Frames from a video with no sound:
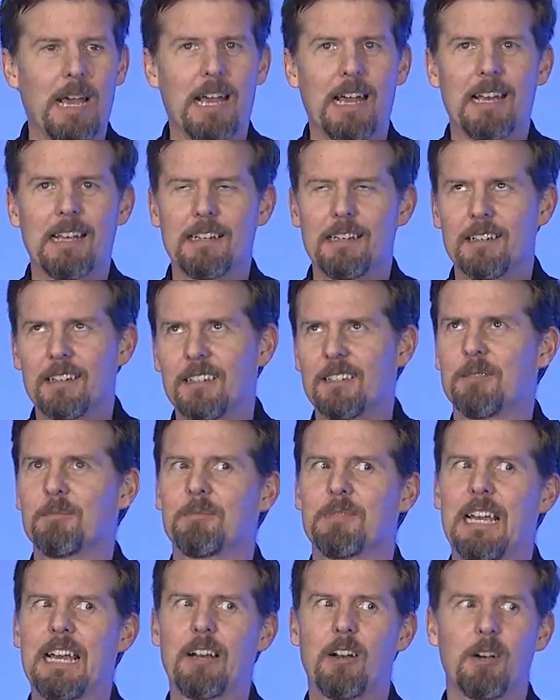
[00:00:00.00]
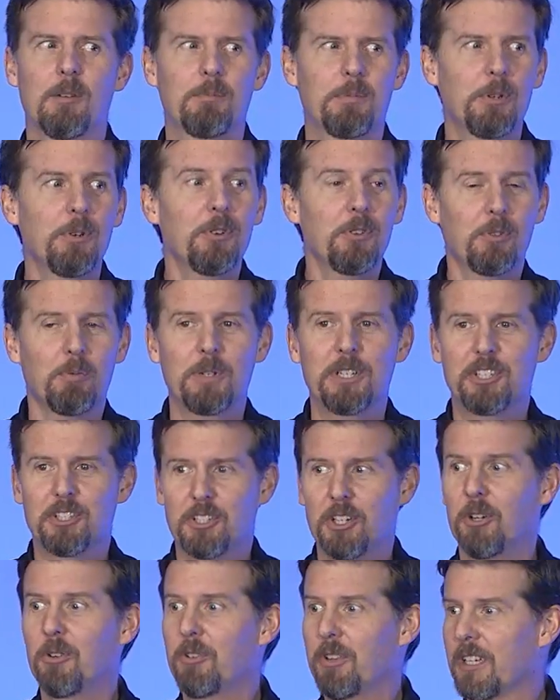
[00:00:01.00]
at, um, at our booth, we
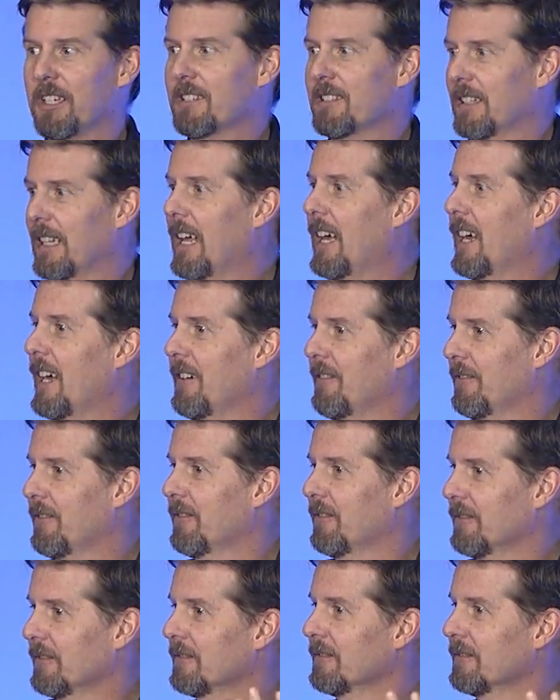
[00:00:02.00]
show this live